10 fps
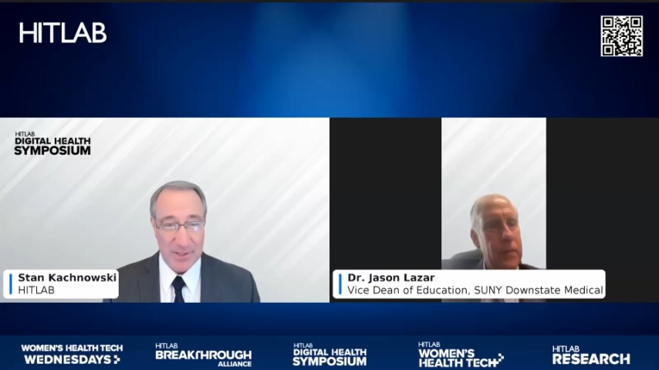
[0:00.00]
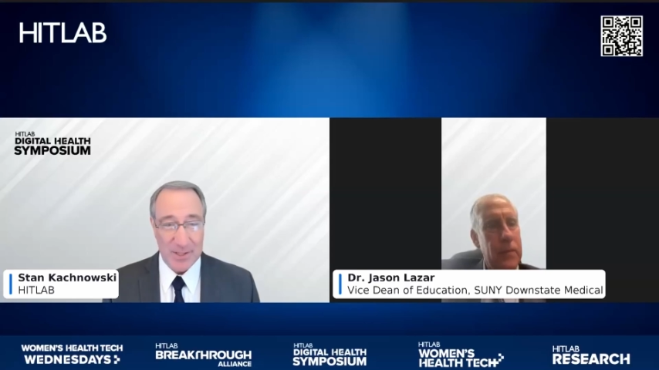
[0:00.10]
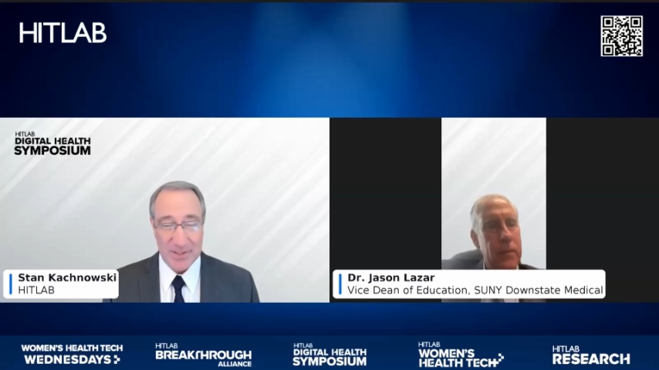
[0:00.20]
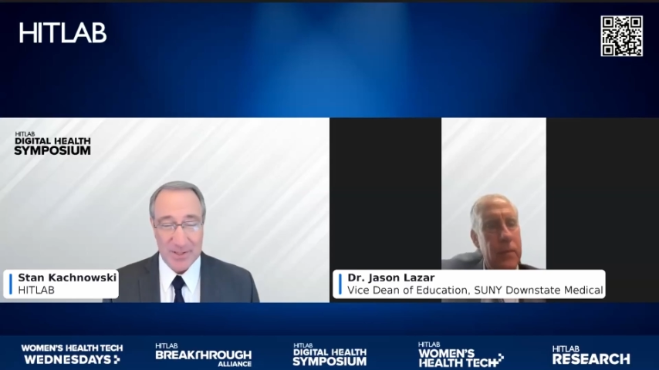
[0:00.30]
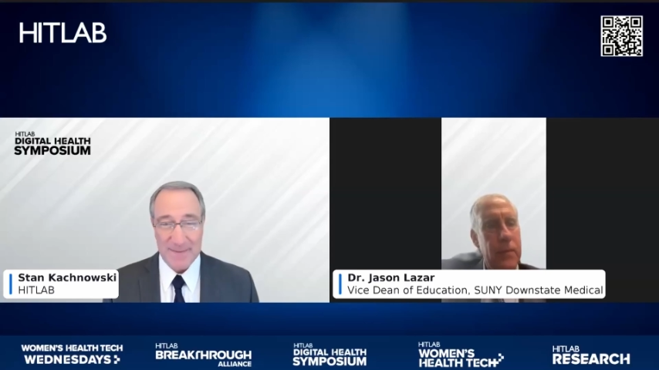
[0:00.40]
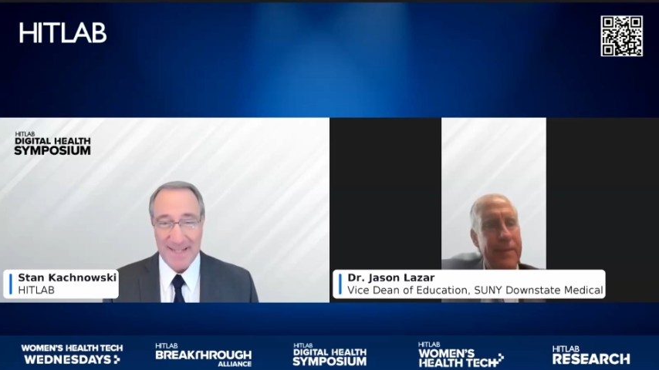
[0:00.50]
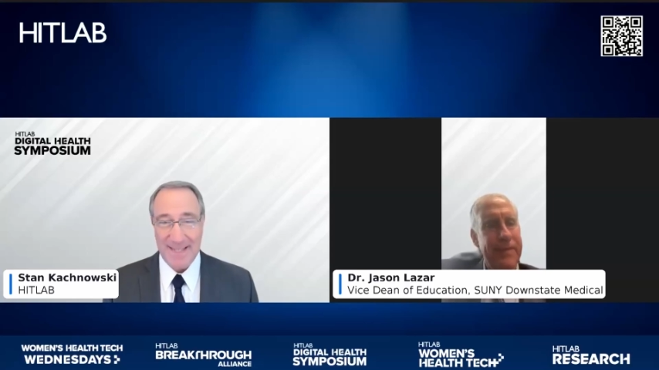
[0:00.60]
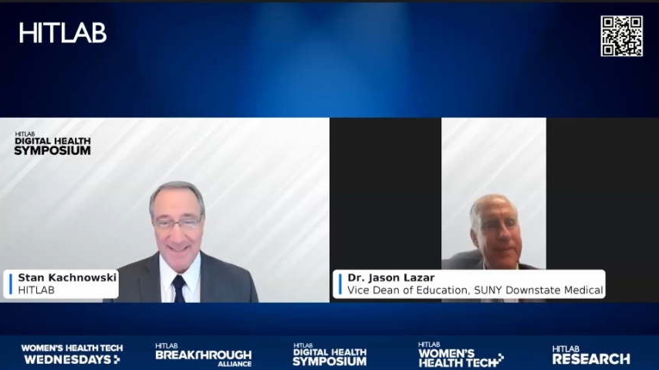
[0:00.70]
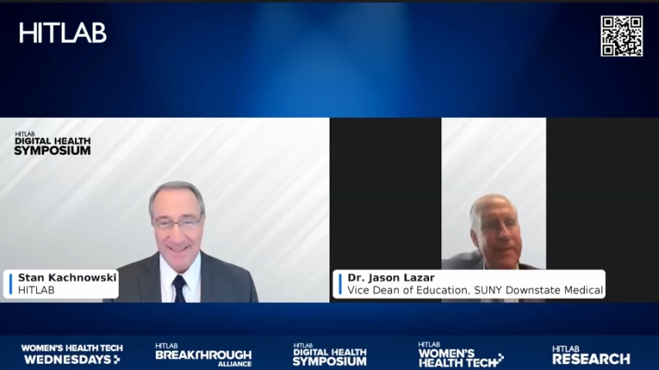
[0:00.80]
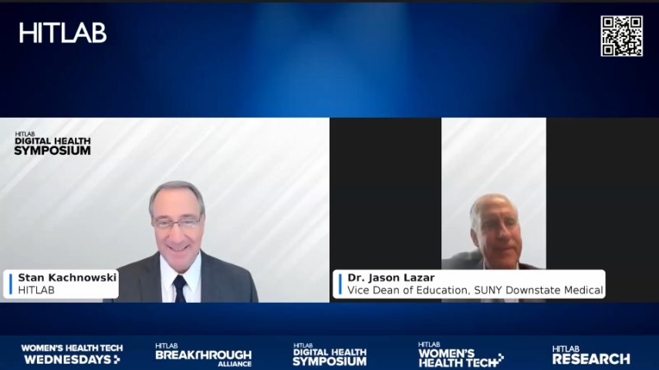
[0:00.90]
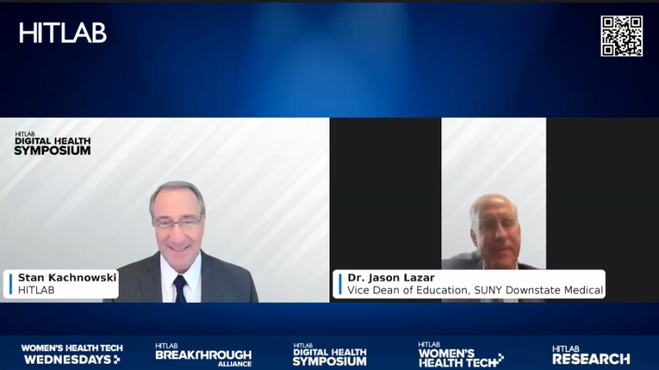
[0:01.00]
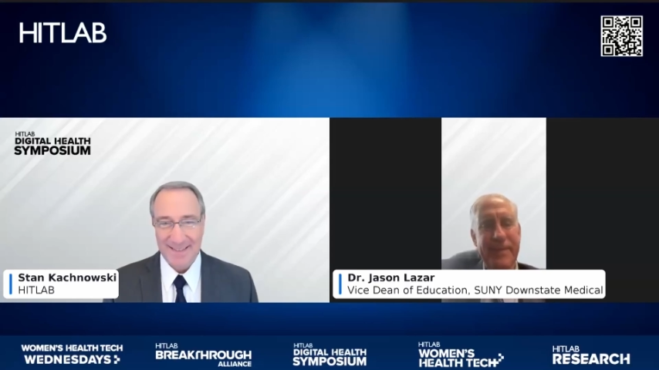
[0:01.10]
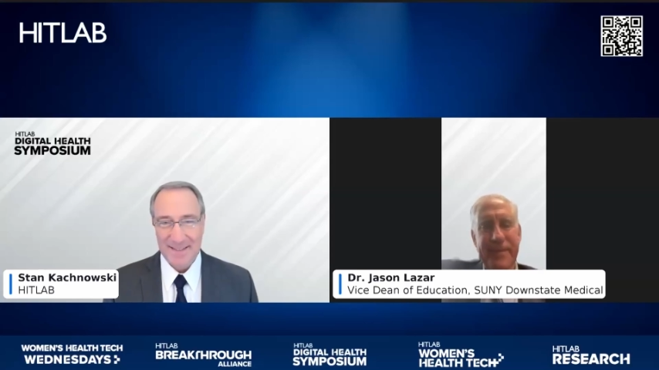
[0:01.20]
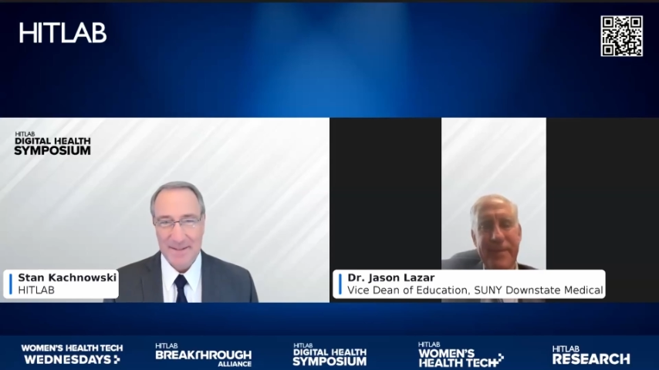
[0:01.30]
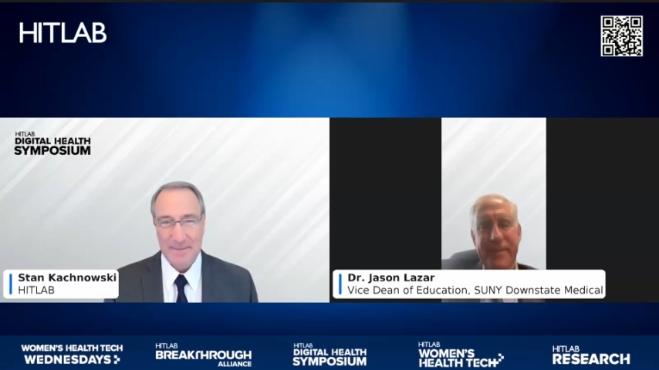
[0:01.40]
Speaker 1: Appreciate your time today.
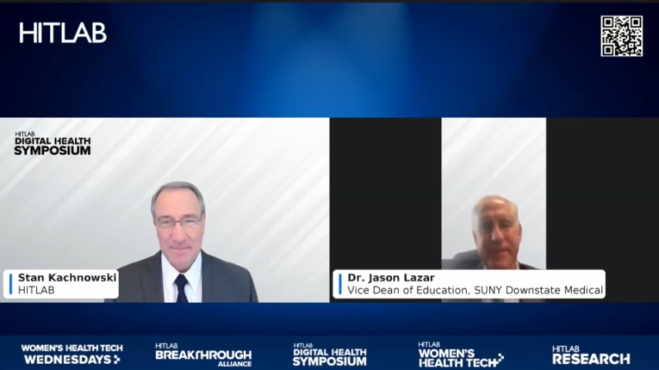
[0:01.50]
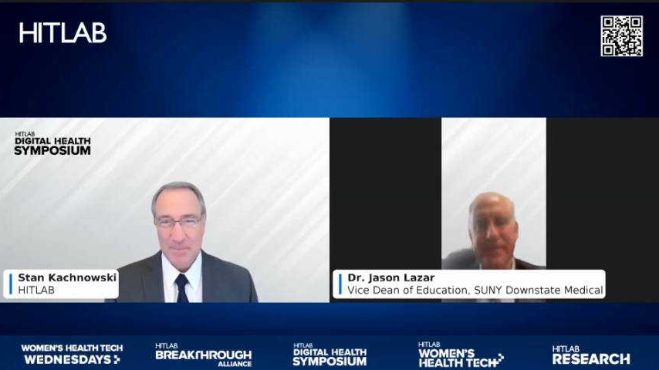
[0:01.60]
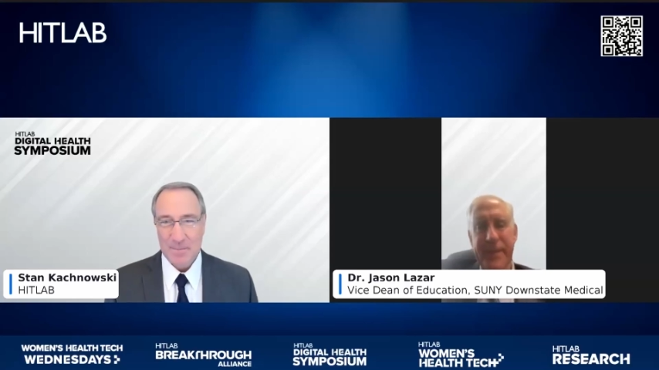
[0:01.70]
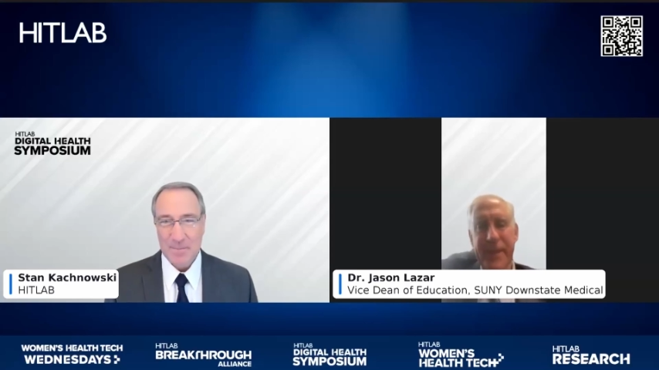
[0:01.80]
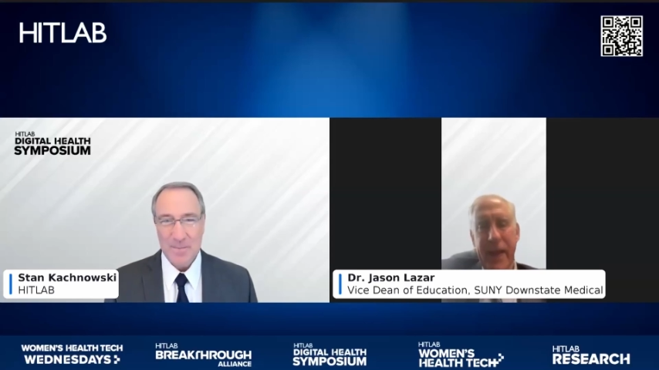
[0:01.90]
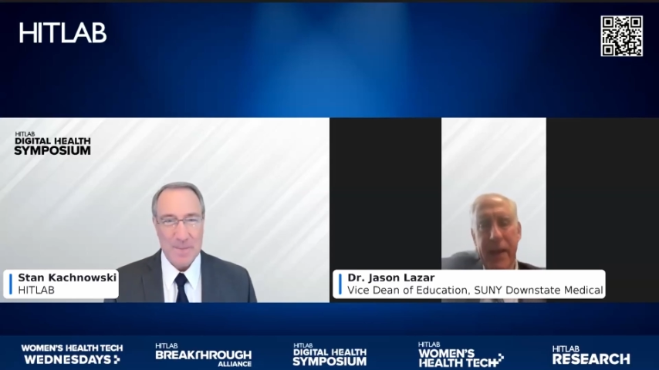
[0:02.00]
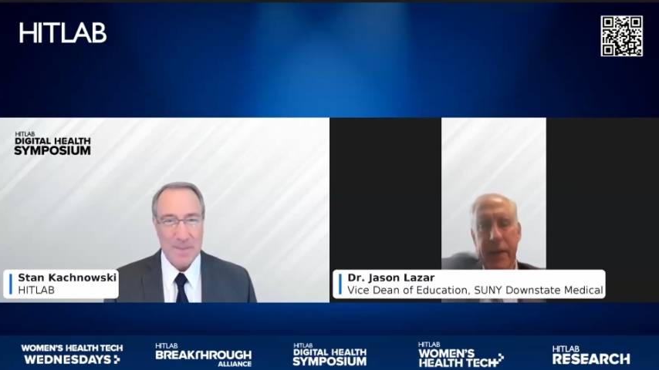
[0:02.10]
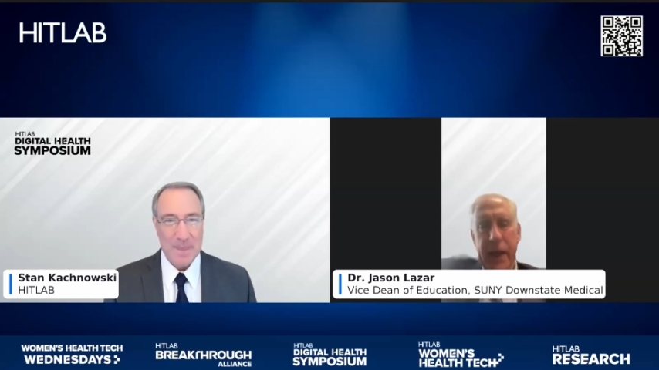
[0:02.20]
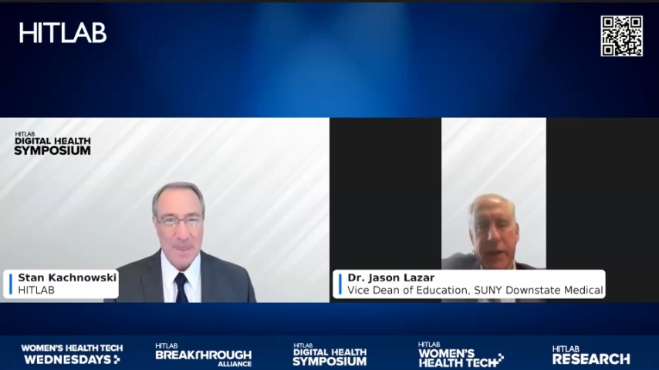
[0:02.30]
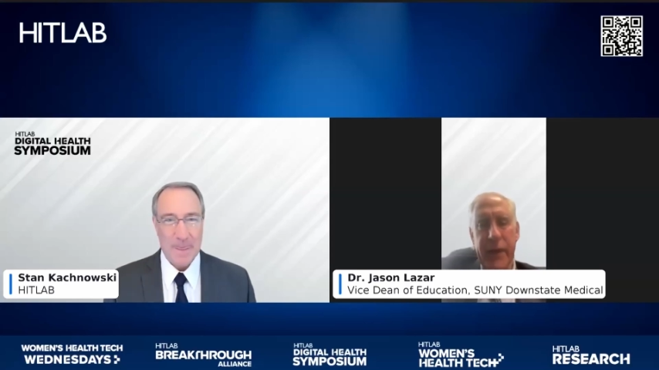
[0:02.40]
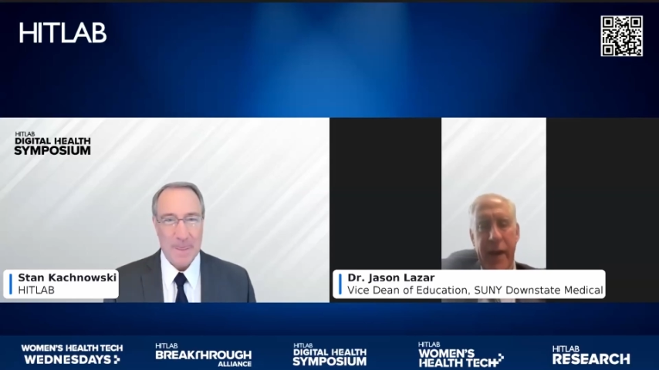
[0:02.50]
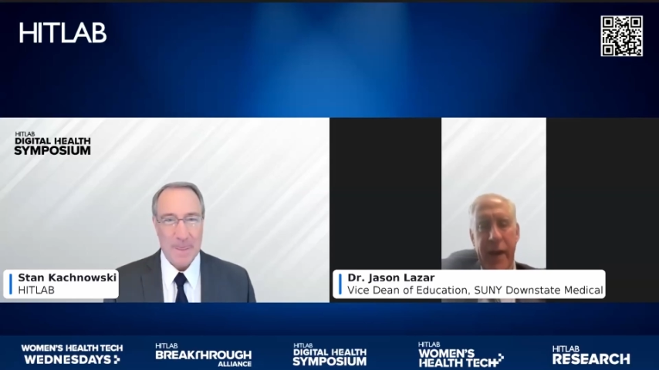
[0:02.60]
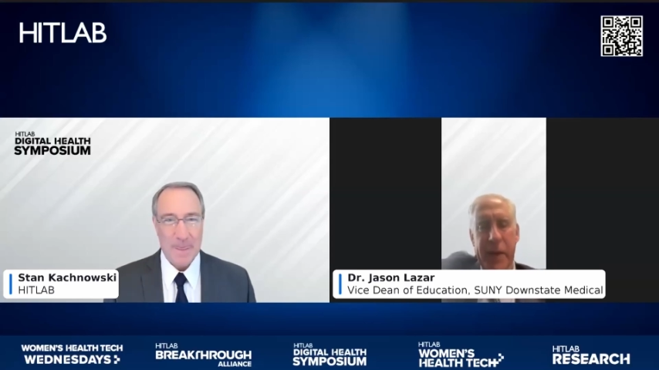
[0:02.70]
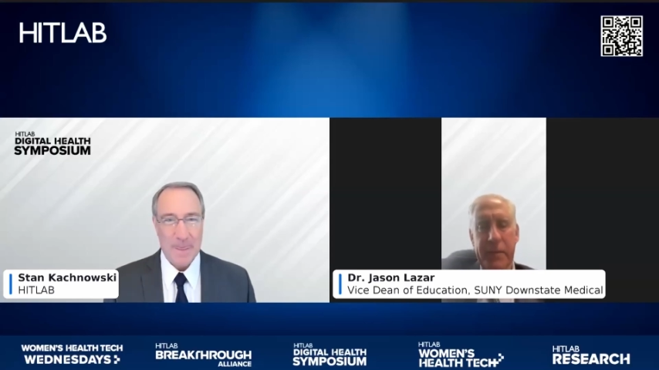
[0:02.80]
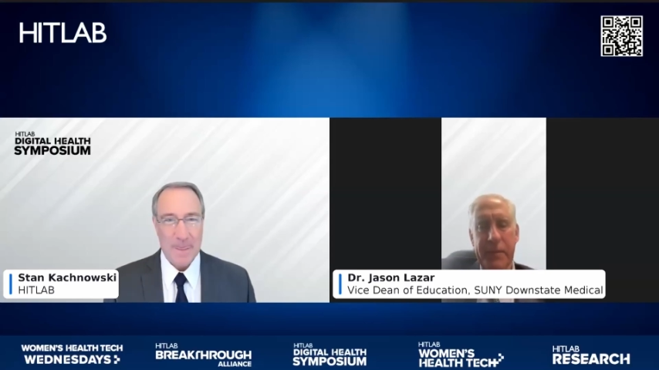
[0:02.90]
Speaker 2: Thanks for
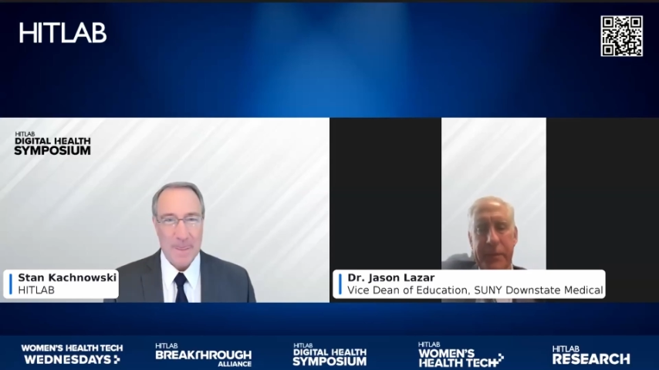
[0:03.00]
having me.